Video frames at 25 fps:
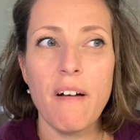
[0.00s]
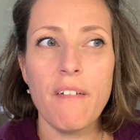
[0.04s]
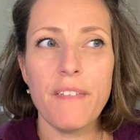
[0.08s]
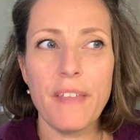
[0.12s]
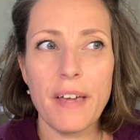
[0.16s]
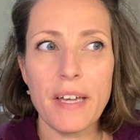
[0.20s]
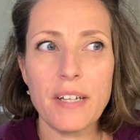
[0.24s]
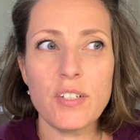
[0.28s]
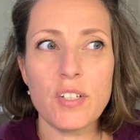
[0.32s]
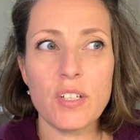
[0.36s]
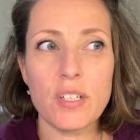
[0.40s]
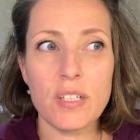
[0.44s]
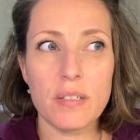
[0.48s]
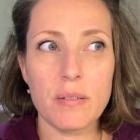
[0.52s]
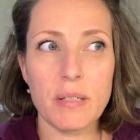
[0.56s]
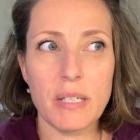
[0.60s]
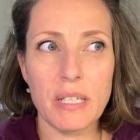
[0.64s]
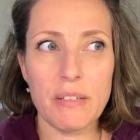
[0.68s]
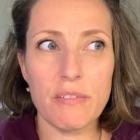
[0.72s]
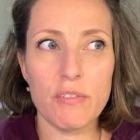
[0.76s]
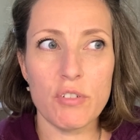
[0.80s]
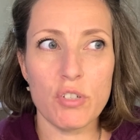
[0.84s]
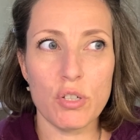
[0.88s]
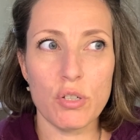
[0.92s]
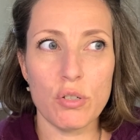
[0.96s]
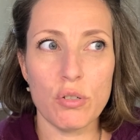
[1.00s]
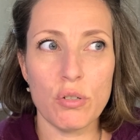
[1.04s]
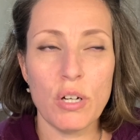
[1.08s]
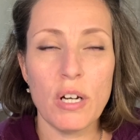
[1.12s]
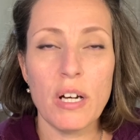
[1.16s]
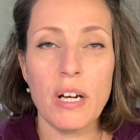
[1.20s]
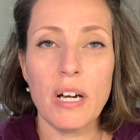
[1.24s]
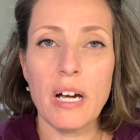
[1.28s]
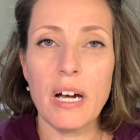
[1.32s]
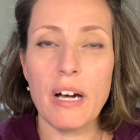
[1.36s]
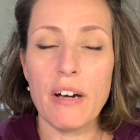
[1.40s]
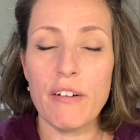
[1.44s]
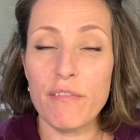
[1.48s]
That just gives you
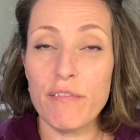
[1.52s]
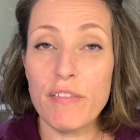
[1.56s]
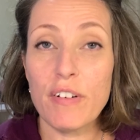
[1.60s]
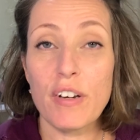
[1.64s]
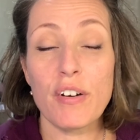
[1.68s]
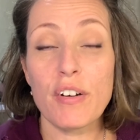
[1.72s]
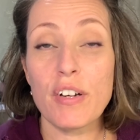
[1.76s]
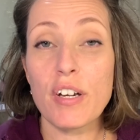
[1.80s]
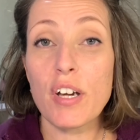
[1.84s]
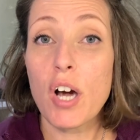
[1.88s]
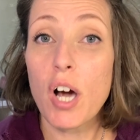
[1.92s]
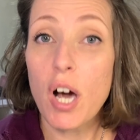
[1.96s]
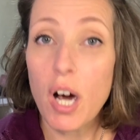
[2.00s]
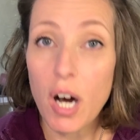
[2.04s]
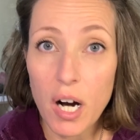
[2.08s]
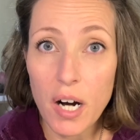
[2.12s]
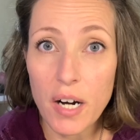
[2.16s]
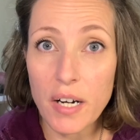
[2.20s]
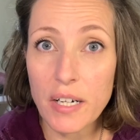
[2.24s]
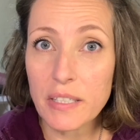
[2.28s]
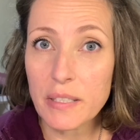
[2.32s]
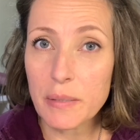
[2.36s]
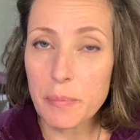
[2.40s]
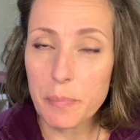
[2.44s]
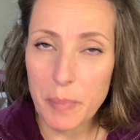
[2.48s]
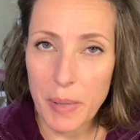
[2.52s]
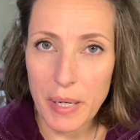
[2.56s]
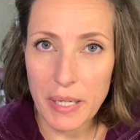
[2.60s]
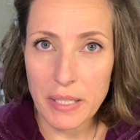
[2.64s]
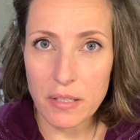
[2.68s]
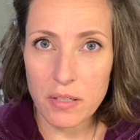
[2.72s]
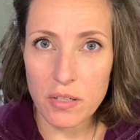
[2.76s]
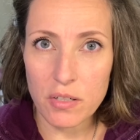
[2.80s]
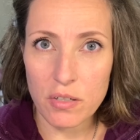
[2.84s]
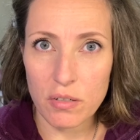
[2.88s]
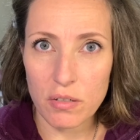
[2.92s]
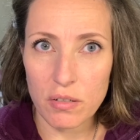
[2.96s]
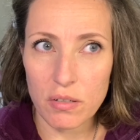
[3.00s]
a very hard
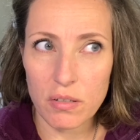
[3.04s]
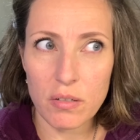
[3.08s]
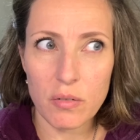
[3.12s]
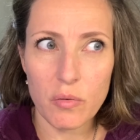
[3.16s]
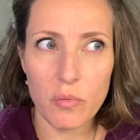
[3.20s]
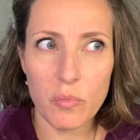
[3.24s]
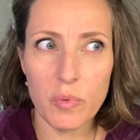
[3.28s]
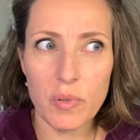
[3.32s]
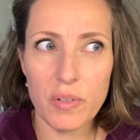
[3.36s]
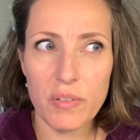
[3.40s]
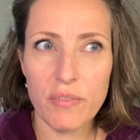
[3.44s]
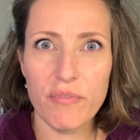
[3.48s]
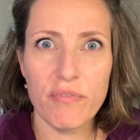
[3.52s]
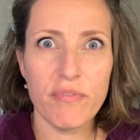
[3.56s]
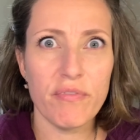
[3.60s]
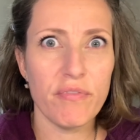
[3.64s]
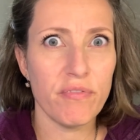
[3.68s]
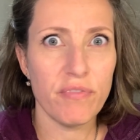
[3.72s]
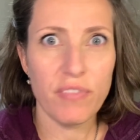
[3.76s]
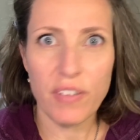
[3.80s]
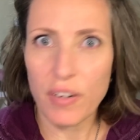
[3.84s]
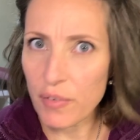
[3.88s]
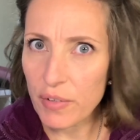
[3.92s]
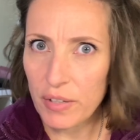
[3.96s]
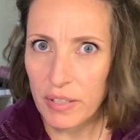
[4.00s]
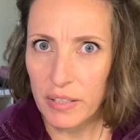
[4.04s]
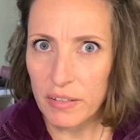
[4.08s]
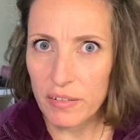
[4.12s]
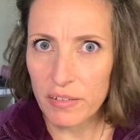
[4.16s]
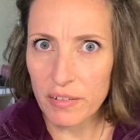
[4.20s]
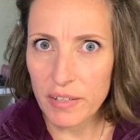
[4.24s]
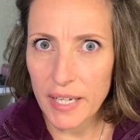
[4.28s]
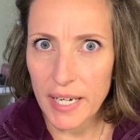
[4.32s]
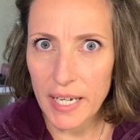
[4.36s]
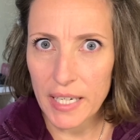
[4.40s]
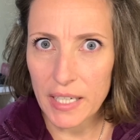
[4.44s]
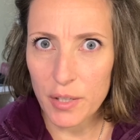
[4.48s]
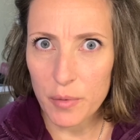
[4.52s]
pencil with very little
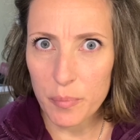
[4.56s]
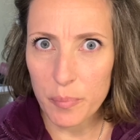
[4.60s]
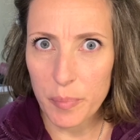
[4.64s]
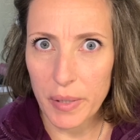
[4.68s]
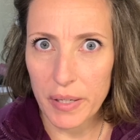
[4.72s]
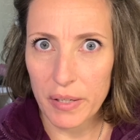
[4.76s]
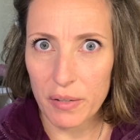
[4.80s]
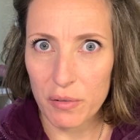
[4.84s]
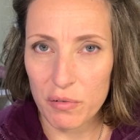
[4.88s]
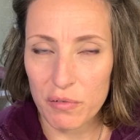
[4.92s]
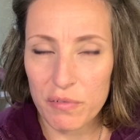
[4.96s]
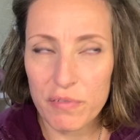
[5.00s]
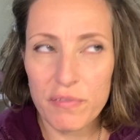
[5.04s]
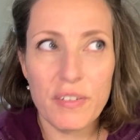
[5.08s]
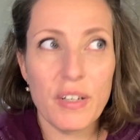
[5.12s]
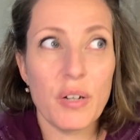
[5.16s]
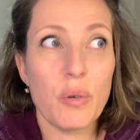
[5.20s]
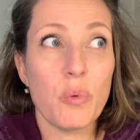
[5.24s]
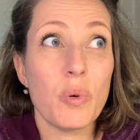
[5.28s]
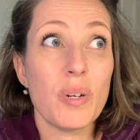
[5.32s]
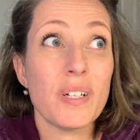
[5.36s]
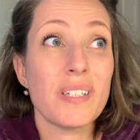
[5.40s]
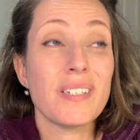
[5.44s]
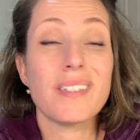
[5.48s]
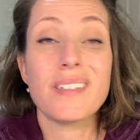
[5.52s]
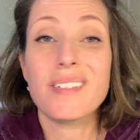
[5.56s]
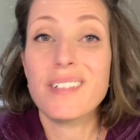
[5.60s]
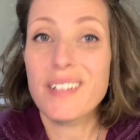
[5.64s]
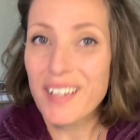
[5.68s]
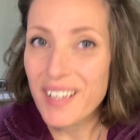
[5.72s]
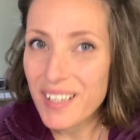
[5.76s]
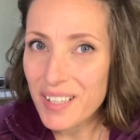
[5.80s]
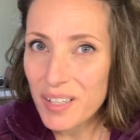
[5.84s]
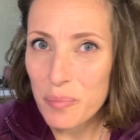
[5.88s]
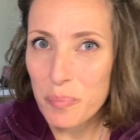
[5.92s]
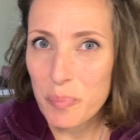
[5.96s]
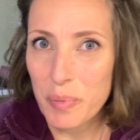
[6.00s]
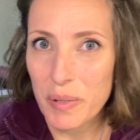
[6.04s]
color payoff. Now, what is
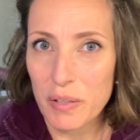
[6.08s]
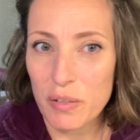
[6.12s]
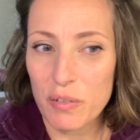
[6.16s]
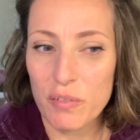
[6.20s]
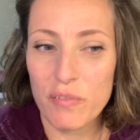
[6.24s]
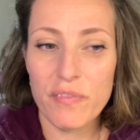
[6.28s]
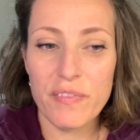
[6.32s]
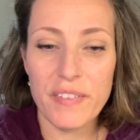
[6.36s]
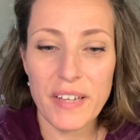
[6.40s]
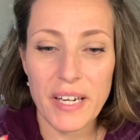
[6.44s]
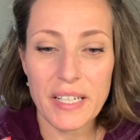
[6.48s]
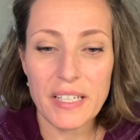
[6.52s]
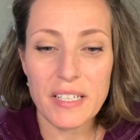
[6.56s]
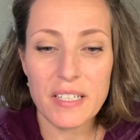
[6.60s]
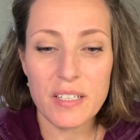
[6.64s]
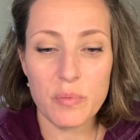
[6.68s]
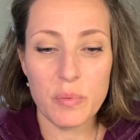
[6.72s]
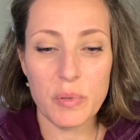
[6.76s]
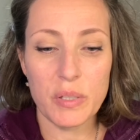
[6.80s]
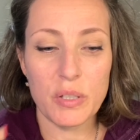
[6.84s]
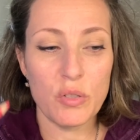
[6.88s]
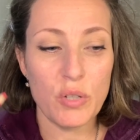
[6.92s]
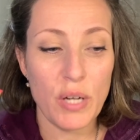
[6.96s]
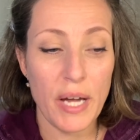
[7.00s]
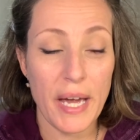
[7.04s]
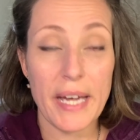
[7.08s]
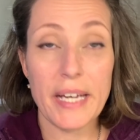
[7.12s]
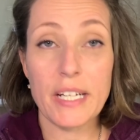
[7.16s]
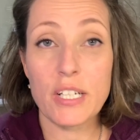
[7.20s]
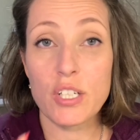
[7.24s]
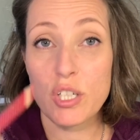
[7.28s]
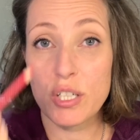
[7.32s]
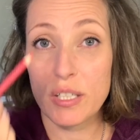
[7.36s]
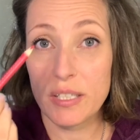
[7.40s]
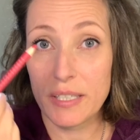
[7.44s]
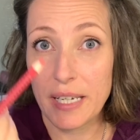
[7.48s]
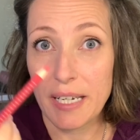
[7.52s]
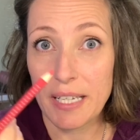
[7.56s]
color payoff? That is when you
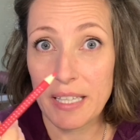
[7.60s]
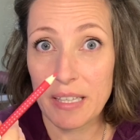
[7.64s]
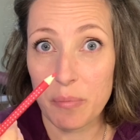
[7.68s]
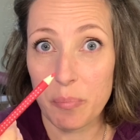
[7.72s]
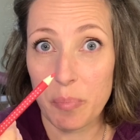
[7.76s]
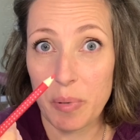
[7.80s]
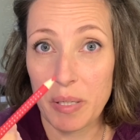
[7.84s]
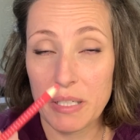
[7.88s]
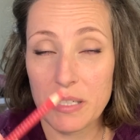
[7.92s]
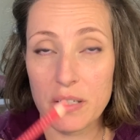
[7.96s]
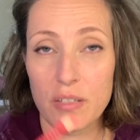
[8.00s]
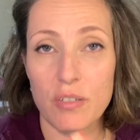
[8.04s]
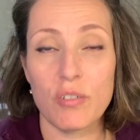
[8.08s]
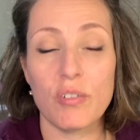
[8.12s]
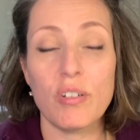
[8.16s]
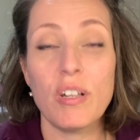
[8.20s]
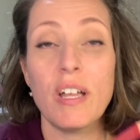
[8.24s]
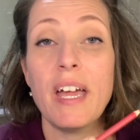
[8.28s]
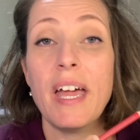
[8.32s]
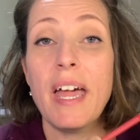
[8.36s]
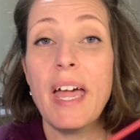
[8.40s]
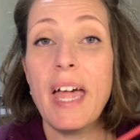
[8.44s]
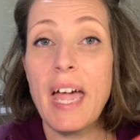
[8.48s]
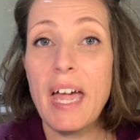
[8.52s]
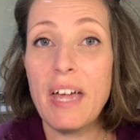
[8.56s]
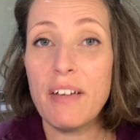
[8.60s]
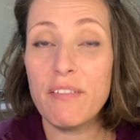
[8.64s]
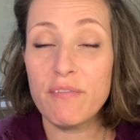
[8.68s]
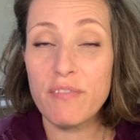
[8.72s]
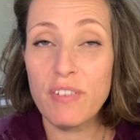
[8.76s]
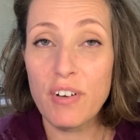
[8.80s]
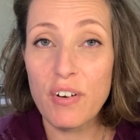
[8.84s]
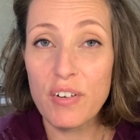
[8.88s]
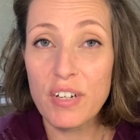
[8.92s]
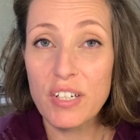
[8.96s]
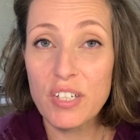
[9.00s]
actually take the pencil and very